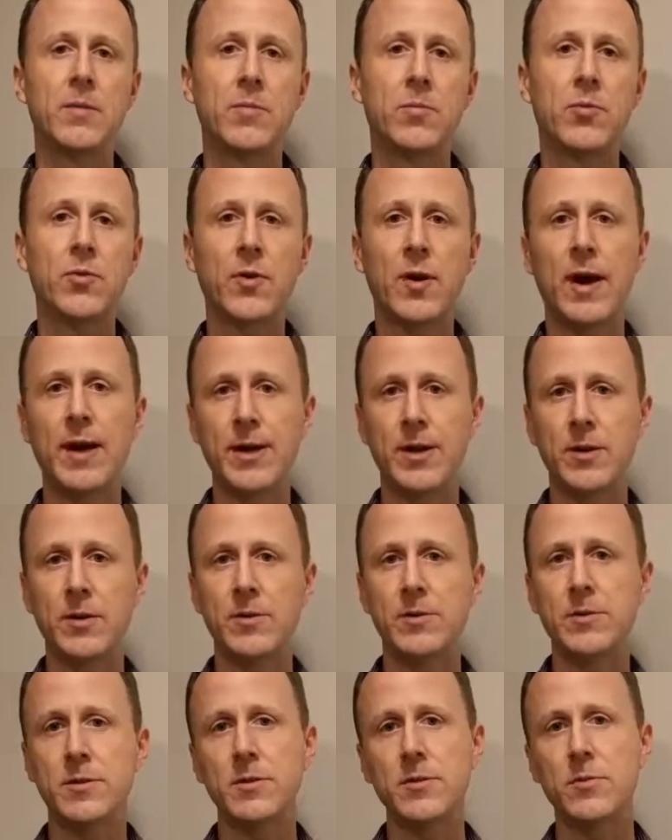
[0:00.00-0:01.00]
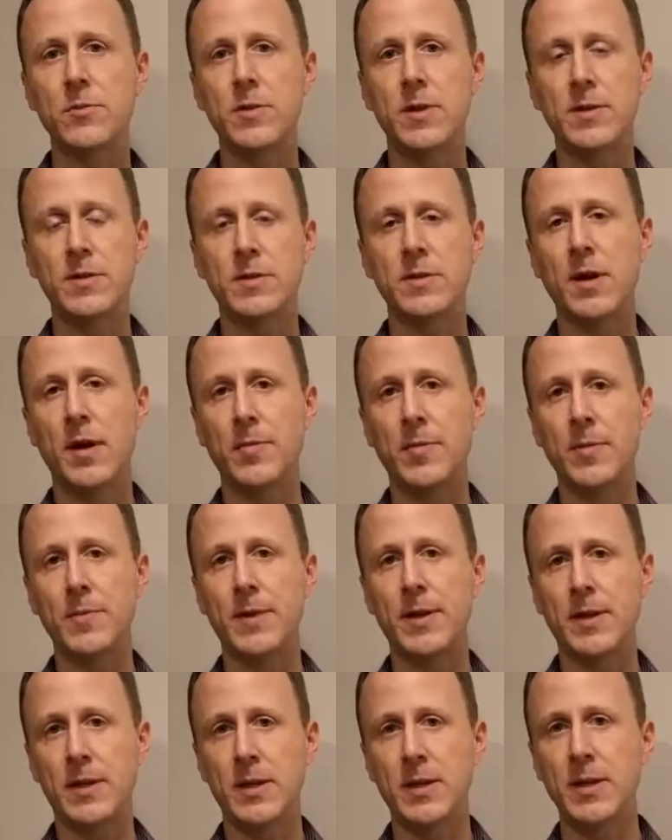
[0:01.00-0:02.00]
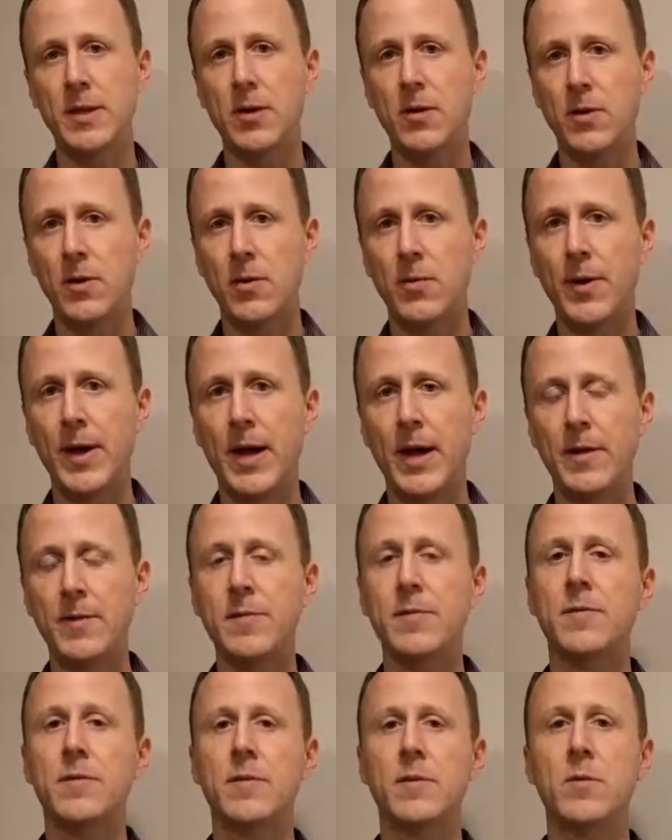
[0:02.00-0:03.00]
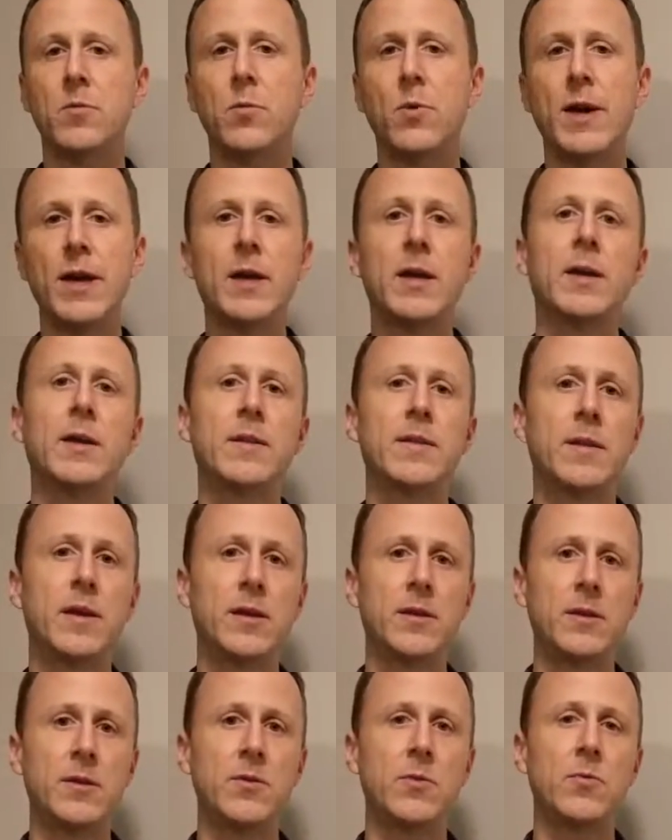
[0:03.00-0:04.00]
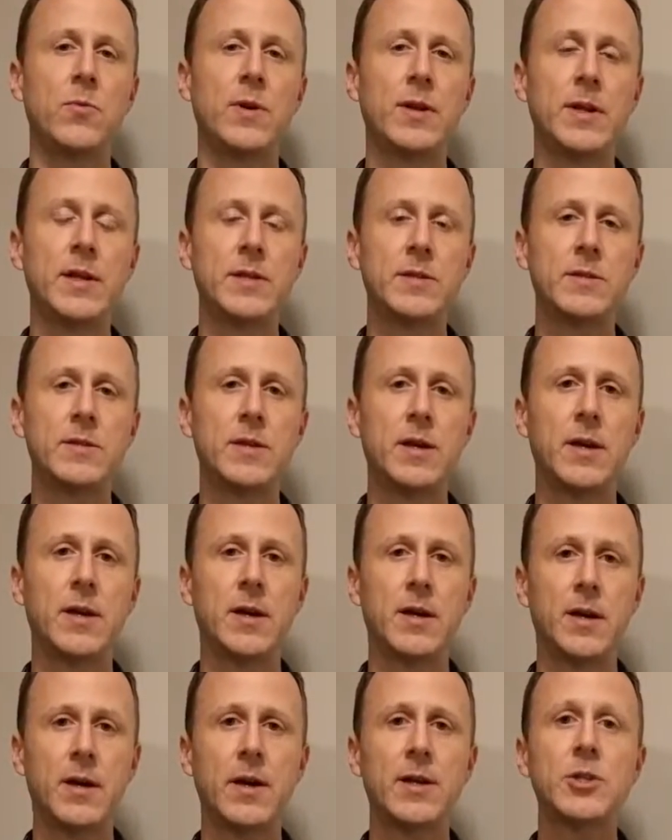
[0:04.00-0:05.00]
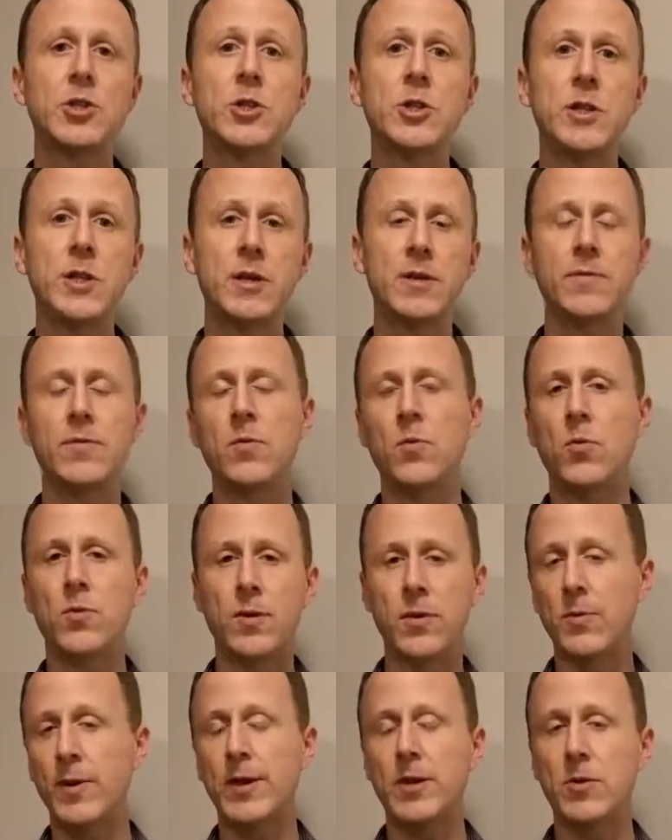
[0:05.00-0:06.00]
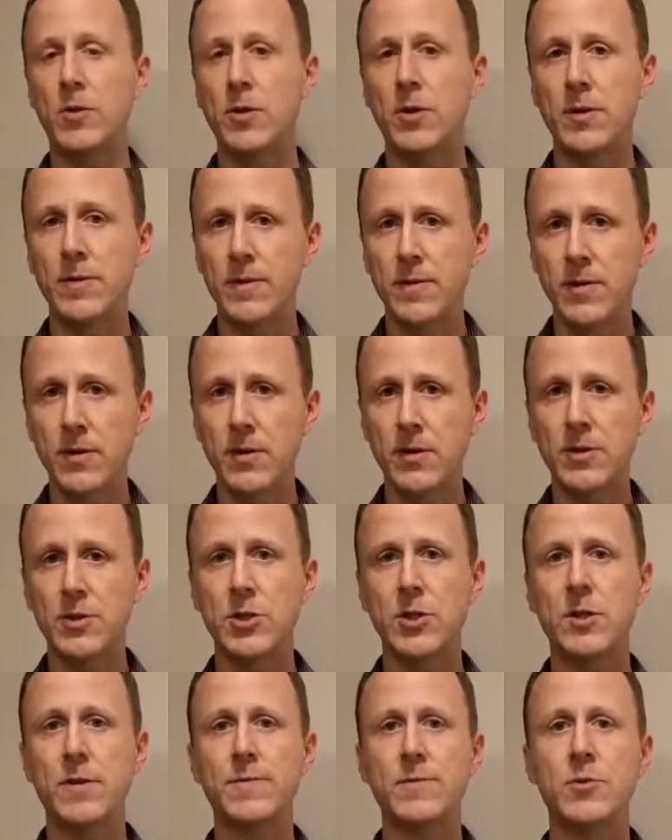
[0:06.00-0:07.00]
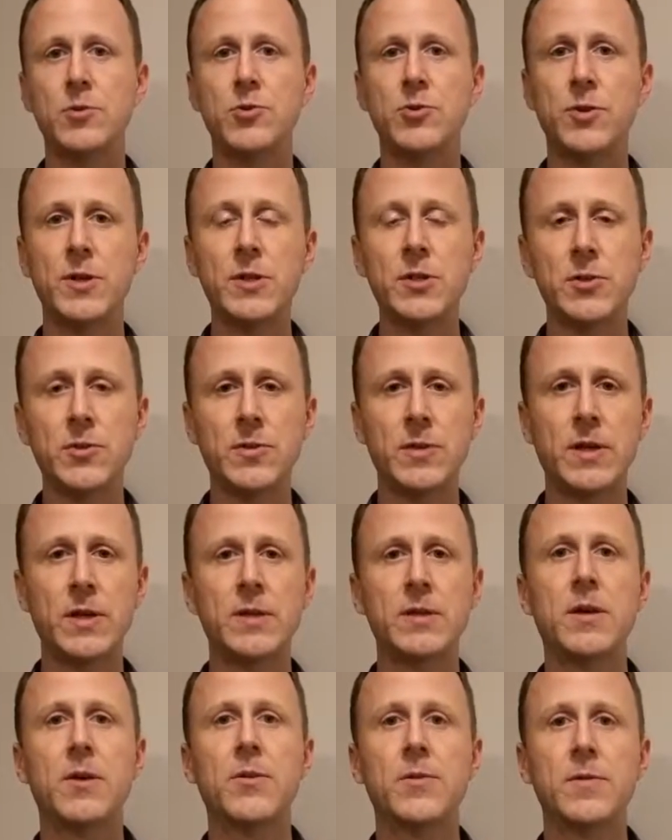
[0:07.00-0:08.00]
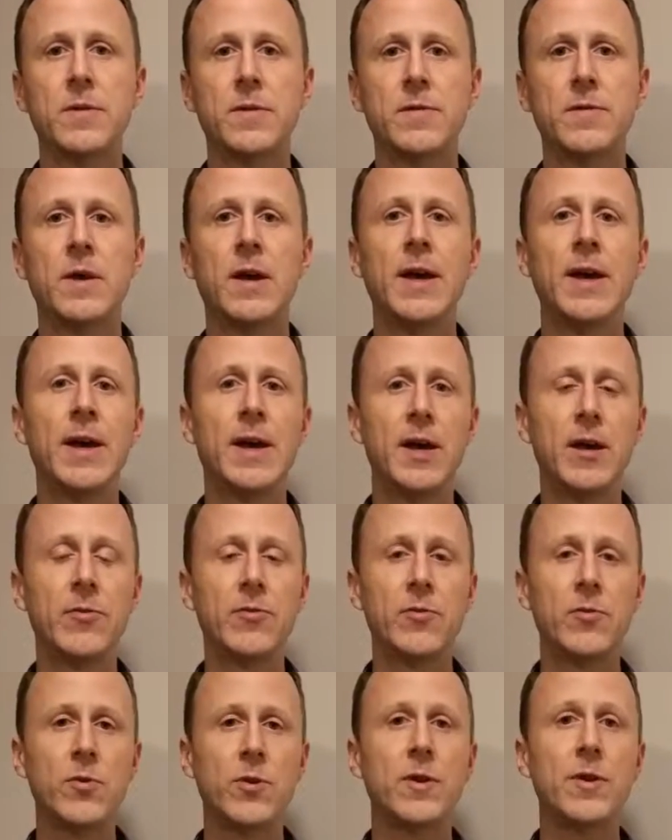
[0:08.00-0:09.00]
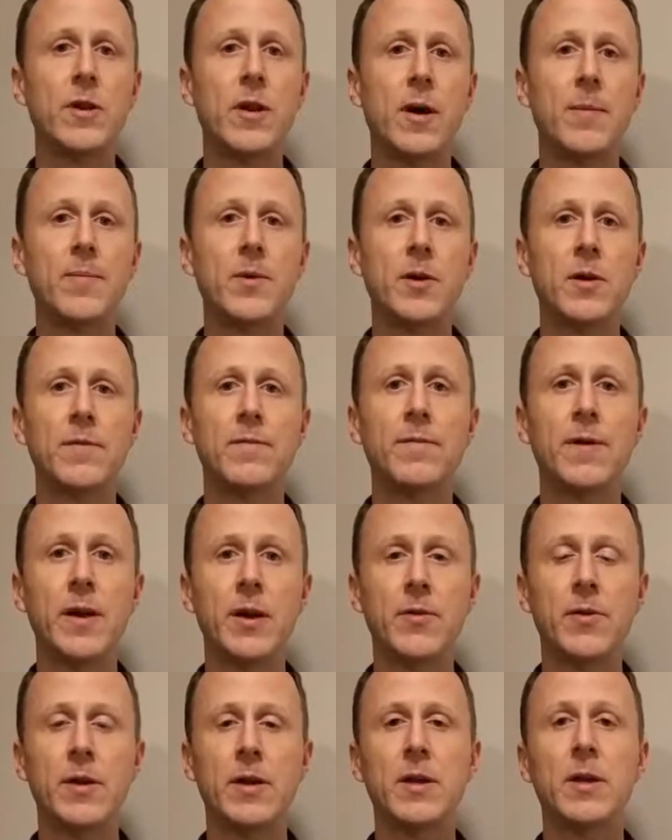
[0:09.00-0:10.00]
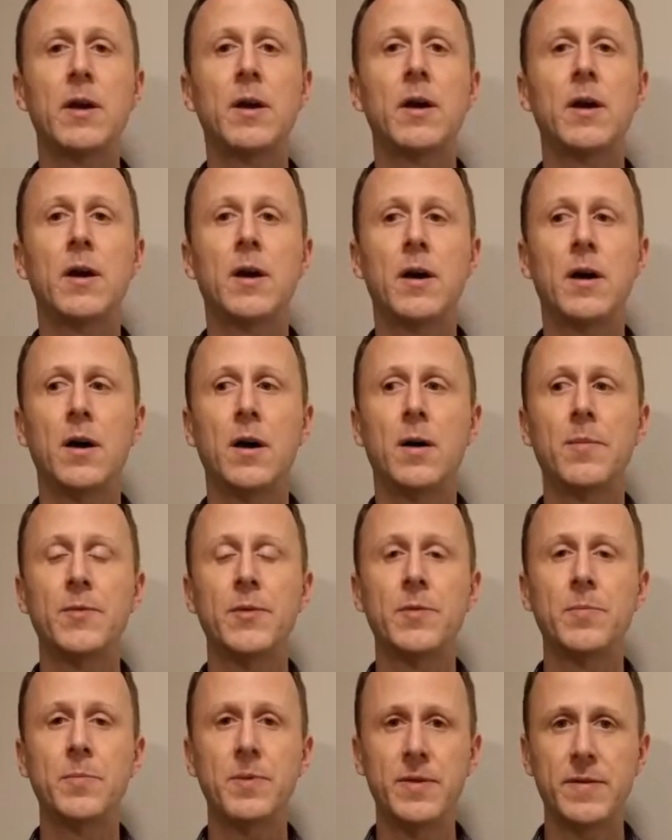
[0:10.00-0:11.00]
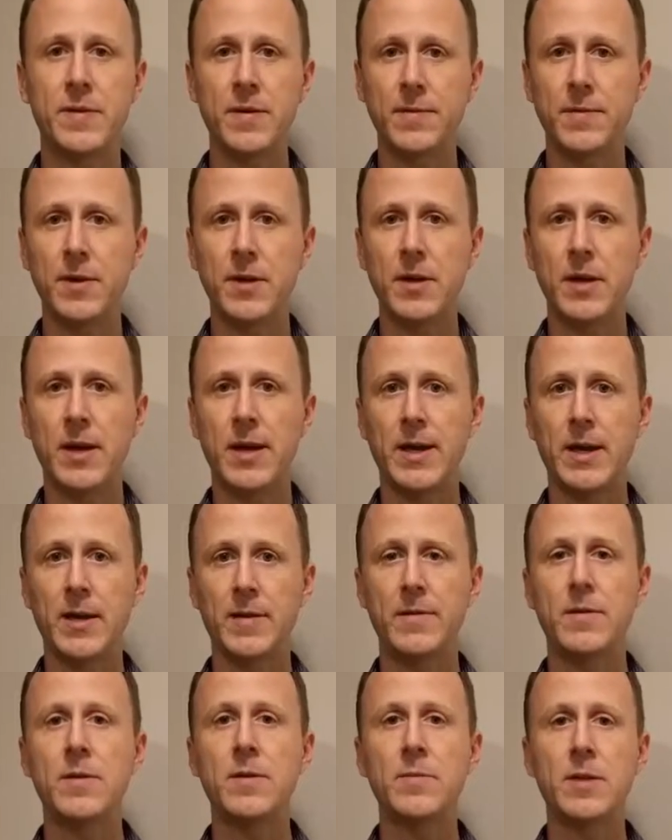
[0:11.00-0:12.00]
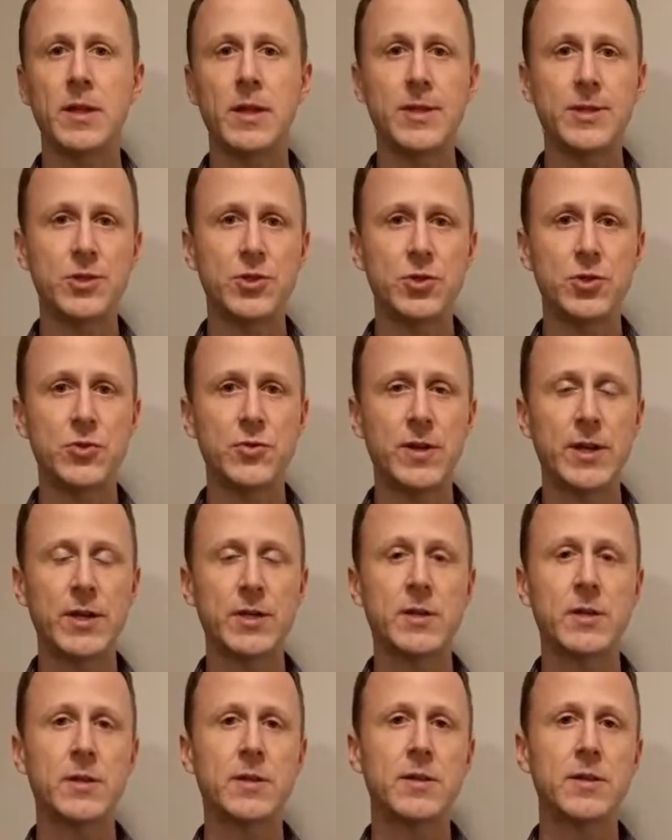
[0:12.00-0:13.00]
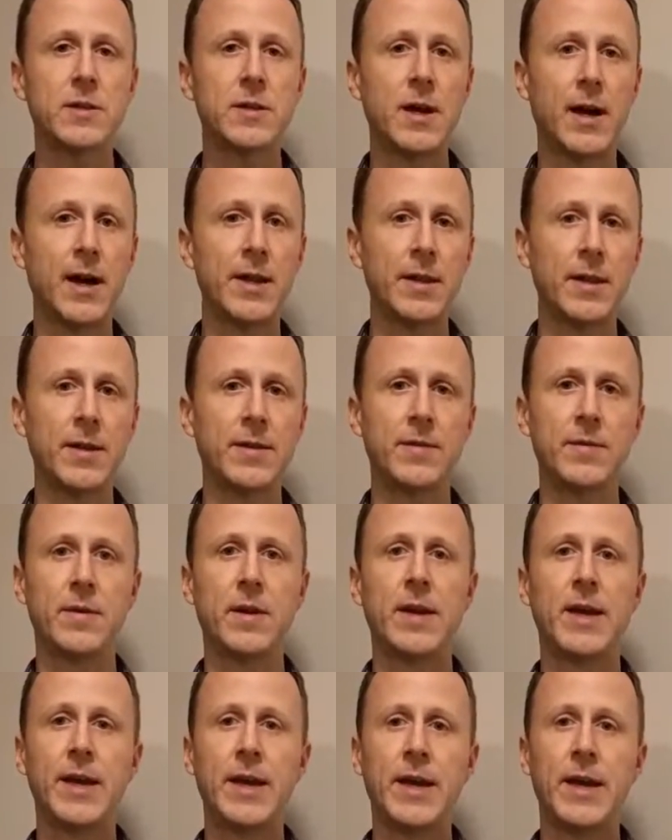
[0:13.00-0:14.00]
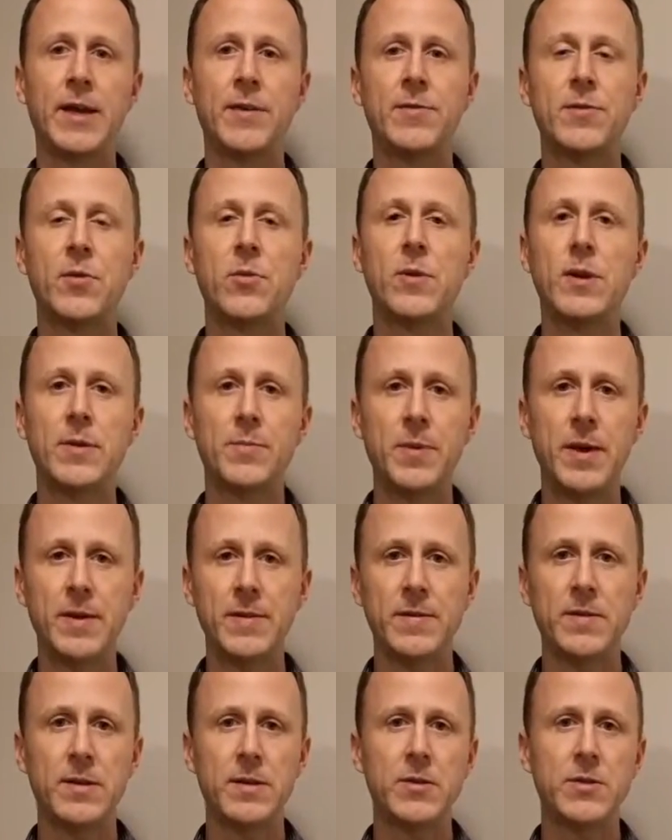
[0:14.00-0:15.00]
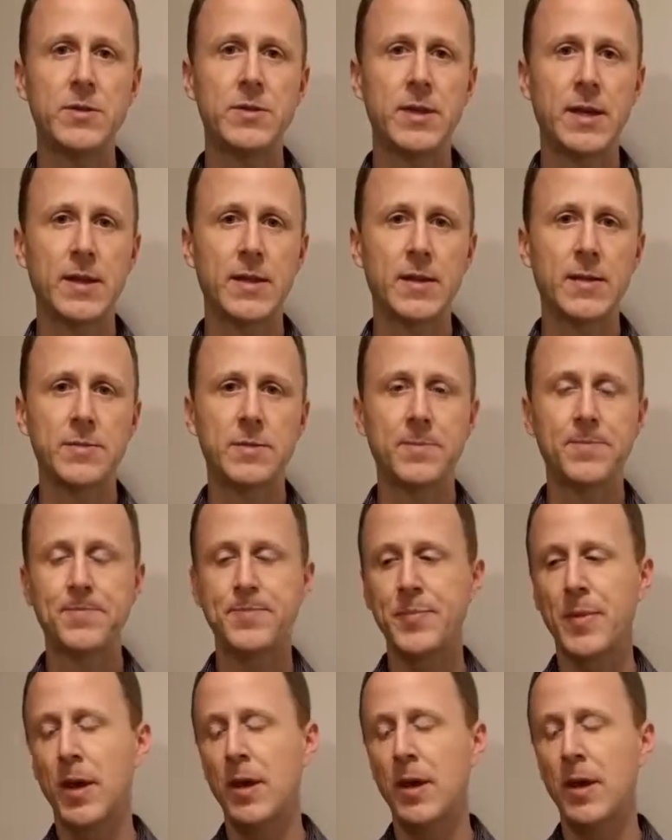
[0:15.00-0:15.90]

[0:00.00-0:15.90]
prior to this supplement, Keto OS, the way that you would achieve, or the way you could still achieve nutritional ketosis, is through a number of very specific and seemingly strict guidelines. And so it basically looks like this.